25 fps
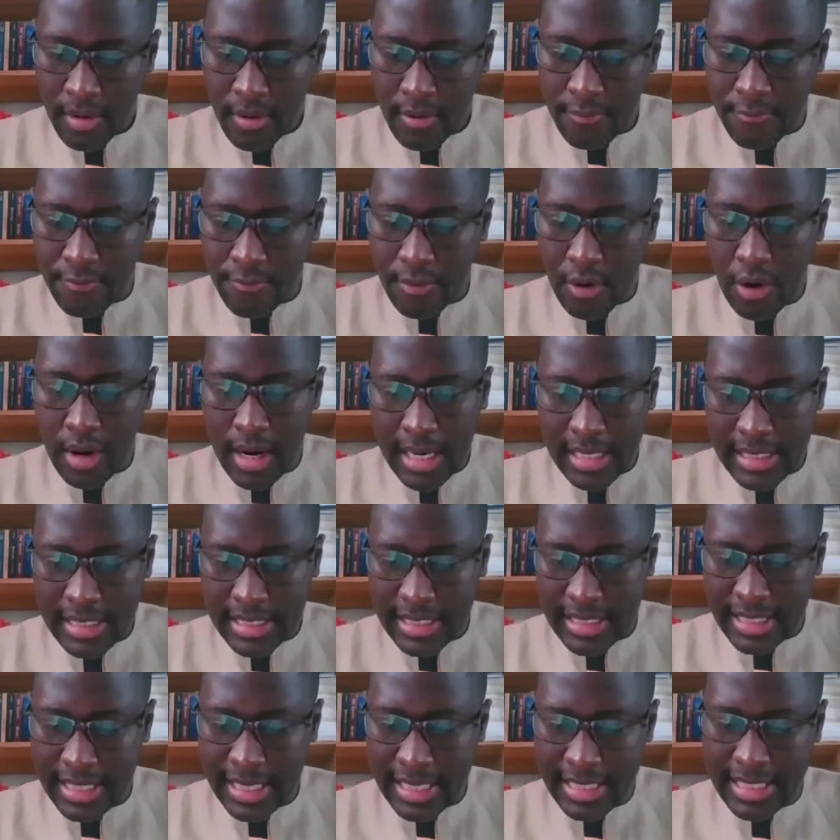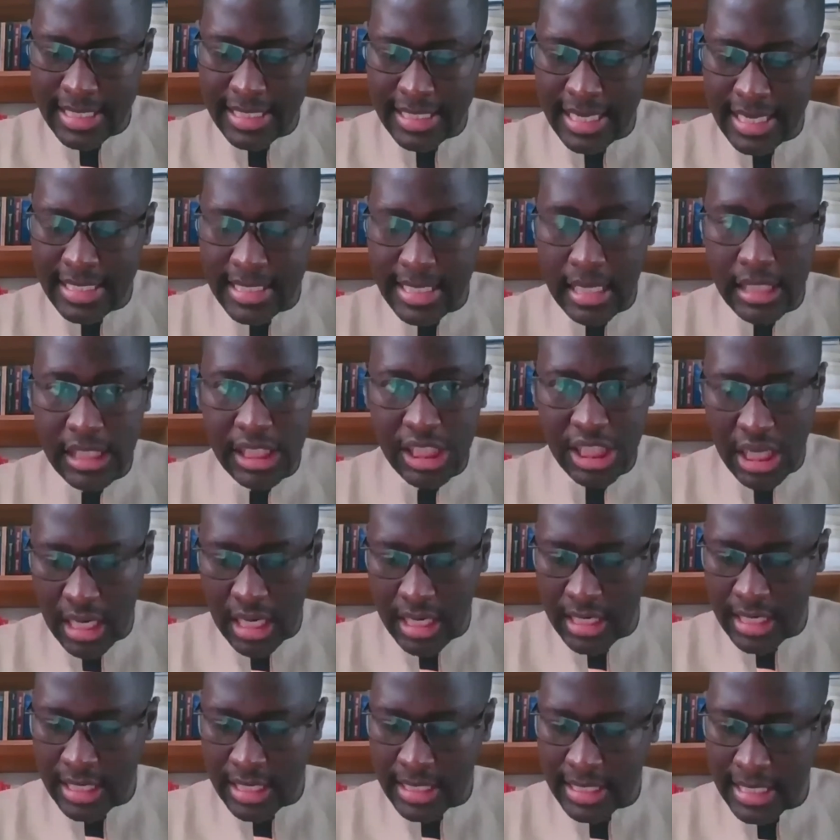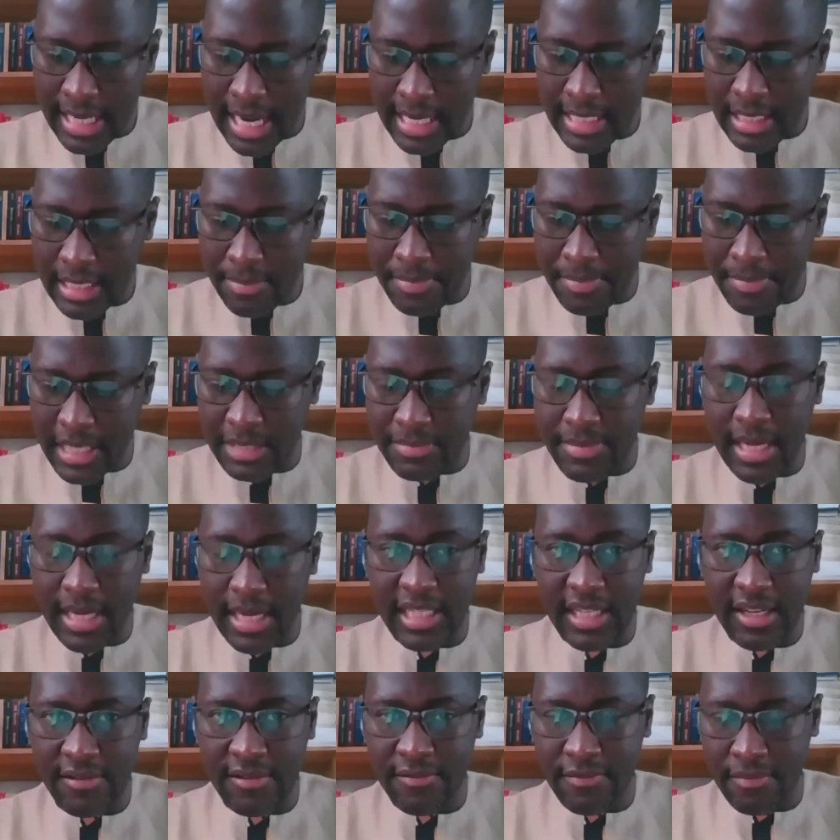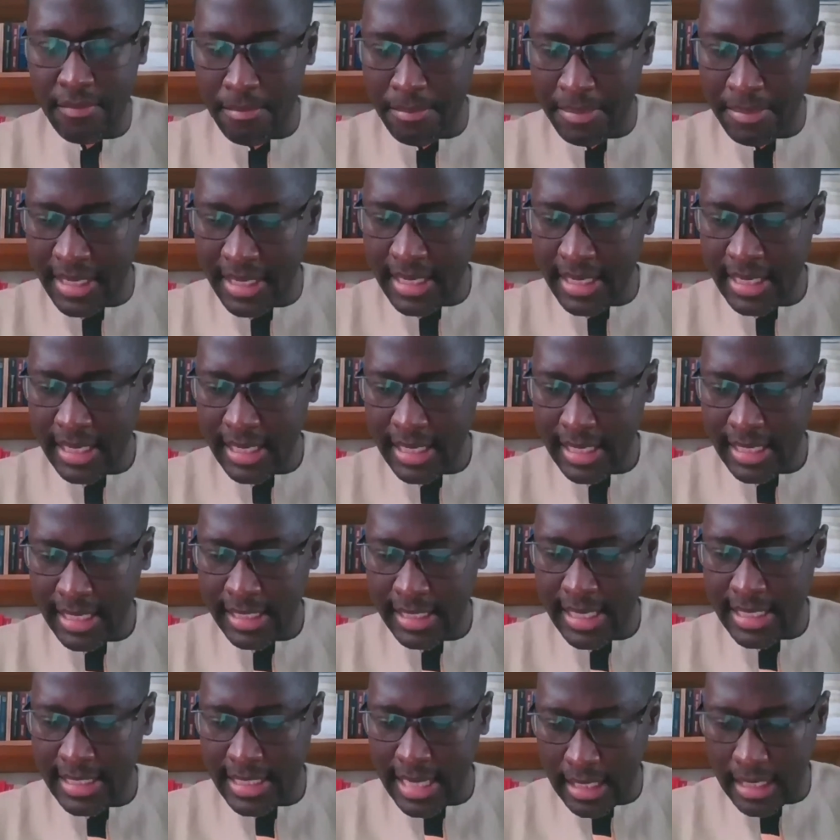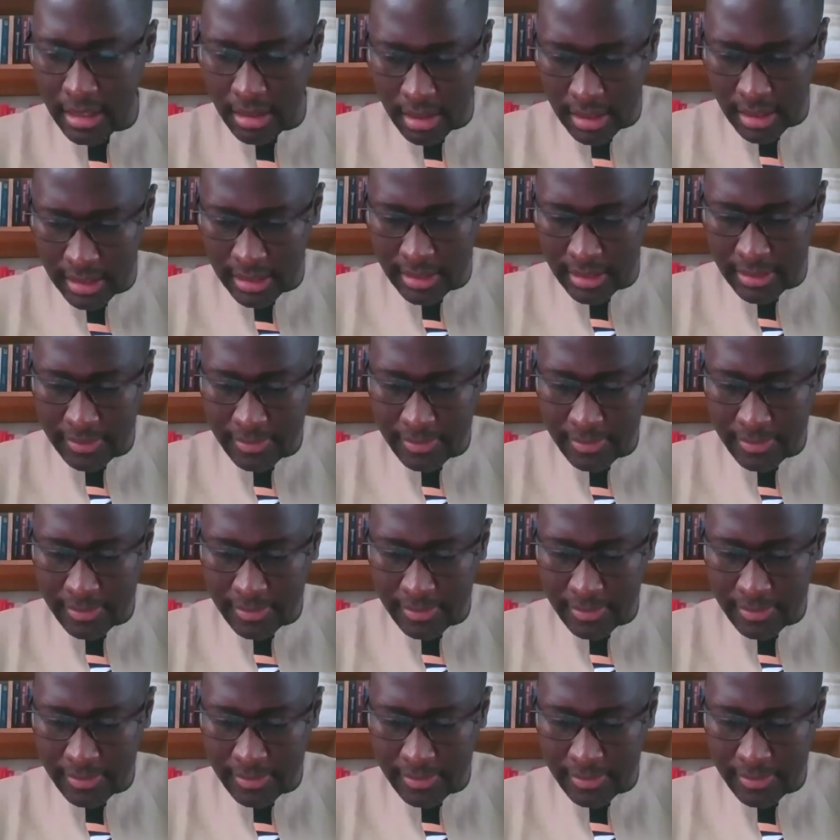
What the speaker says: For us, it is essential that the perspective be decentrate.